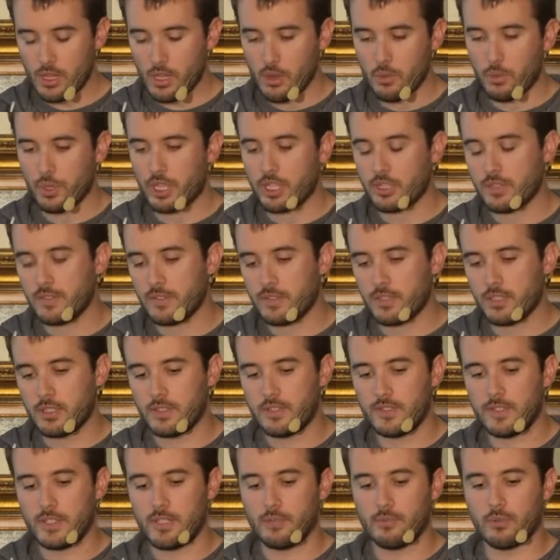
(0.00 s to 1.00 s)
We
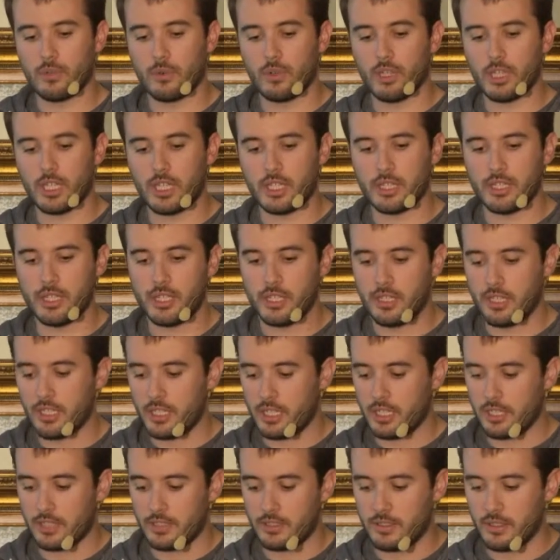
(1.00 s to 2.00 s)
considered several, and in
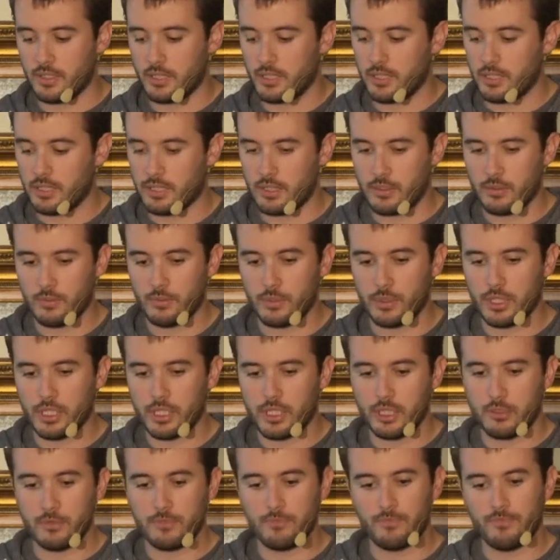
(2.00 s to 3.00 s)
the end,
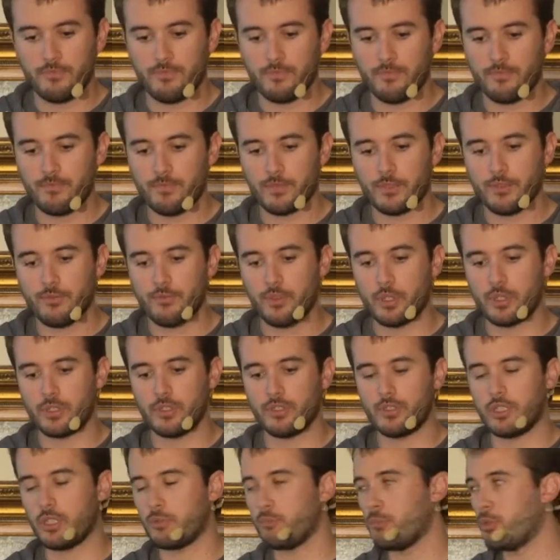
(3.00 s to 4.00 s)
we
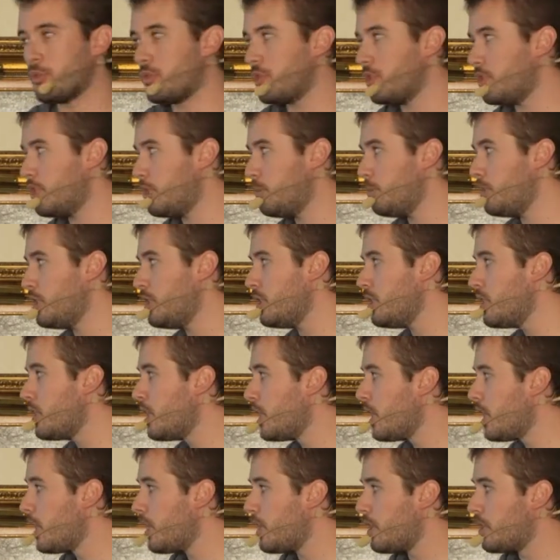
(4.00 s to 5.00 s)
focused on MongoDB.
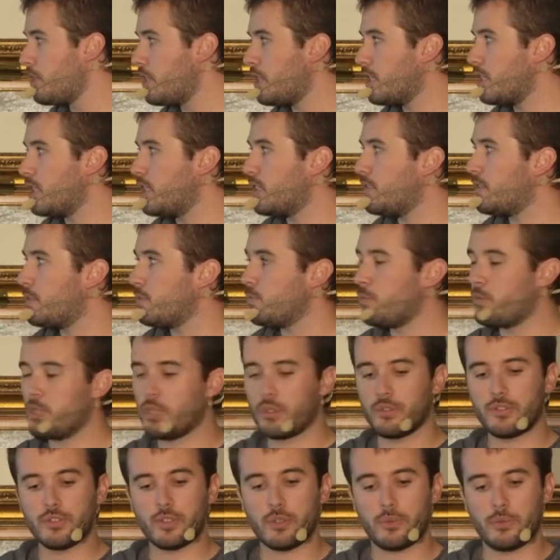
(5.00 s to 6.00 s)
The thing is, we
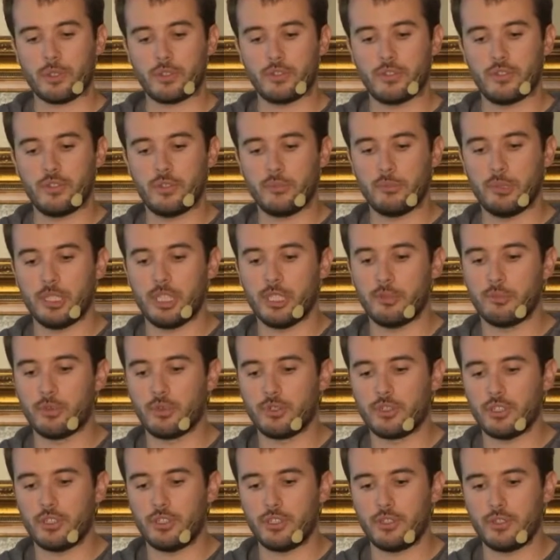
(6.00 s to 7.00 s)
also want to be
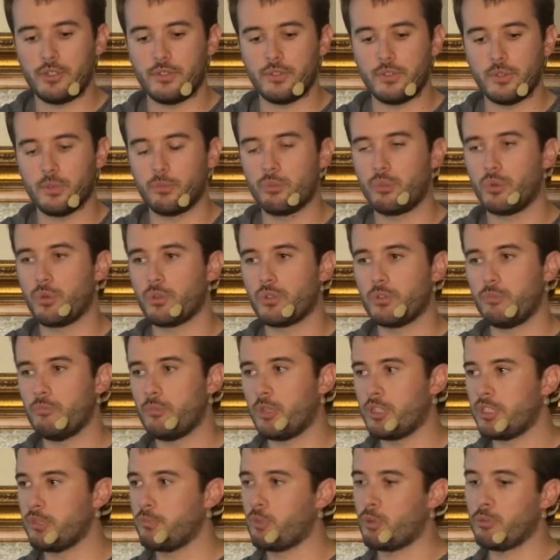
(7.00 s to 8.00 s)
able to support
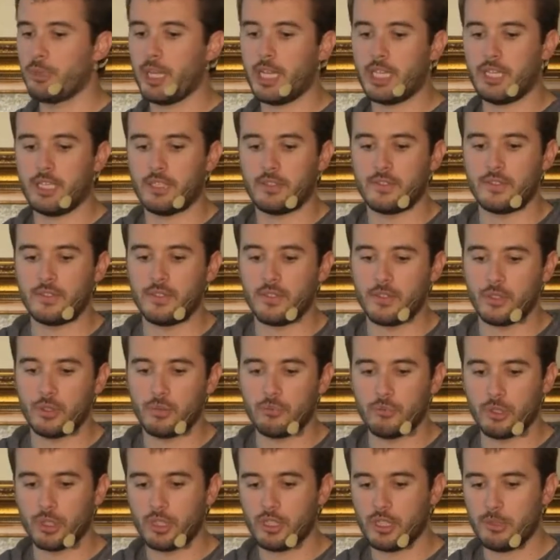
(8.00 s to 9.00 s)
multiple backends.
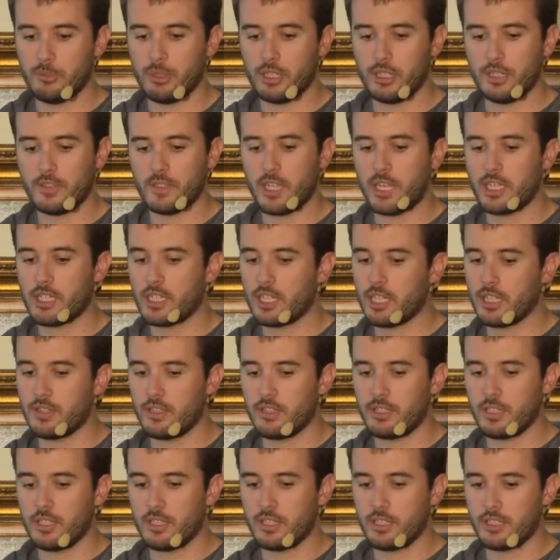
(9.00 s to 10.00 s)
So MongoDB is actually
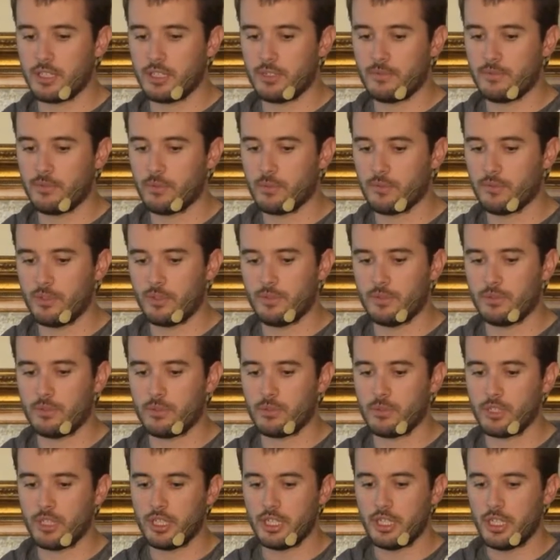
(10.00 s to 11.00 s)
the target for
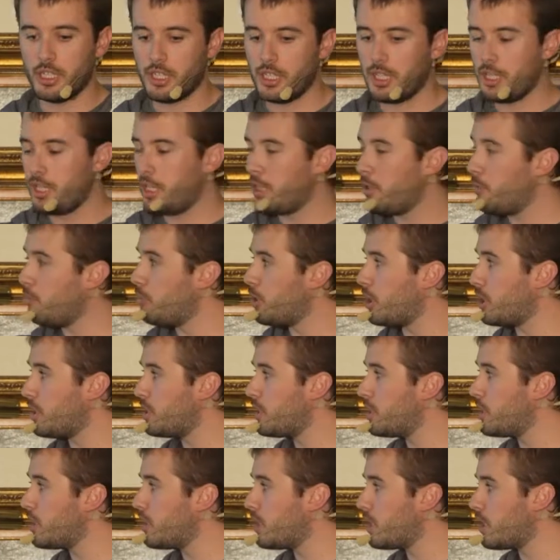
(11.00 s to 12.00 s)
V4,
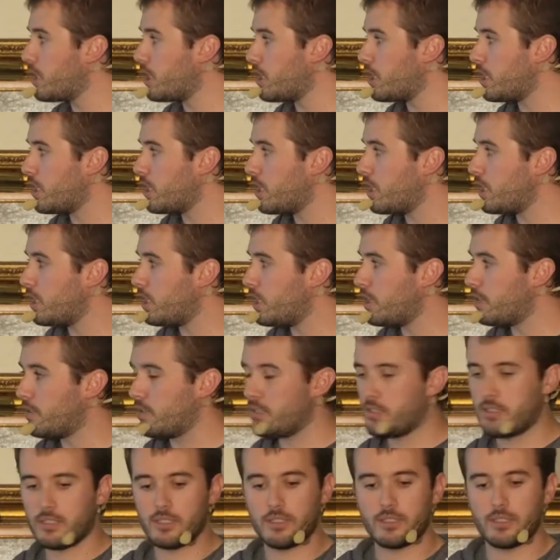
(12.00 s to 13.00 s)
but
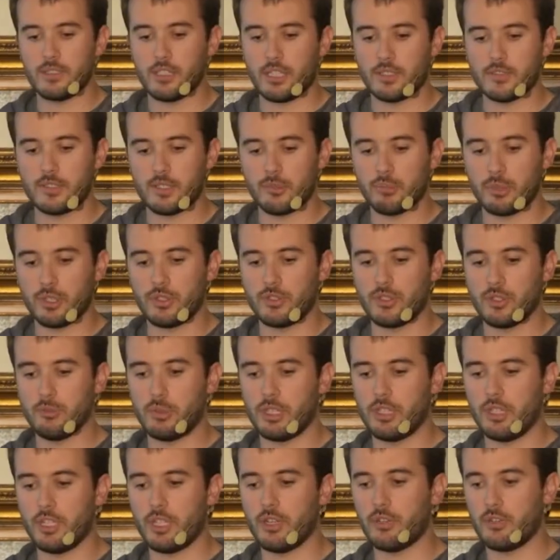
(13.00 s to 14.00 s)
it's not supposed to
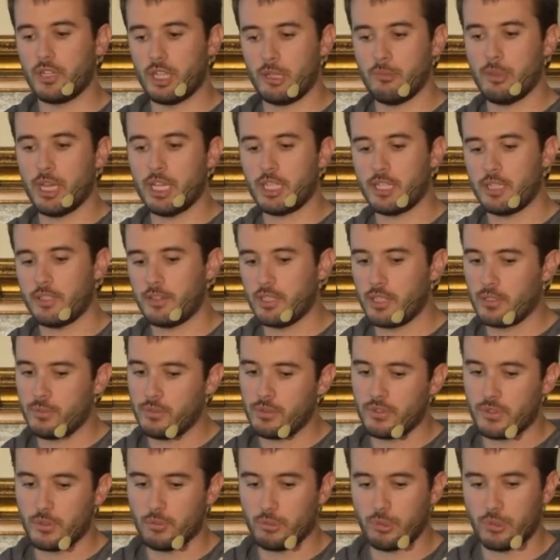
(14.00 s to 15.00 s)
be the only backend that
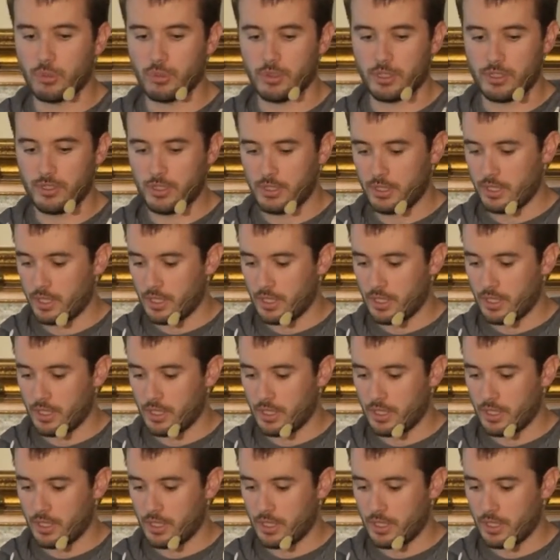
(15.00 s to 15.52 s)
we support.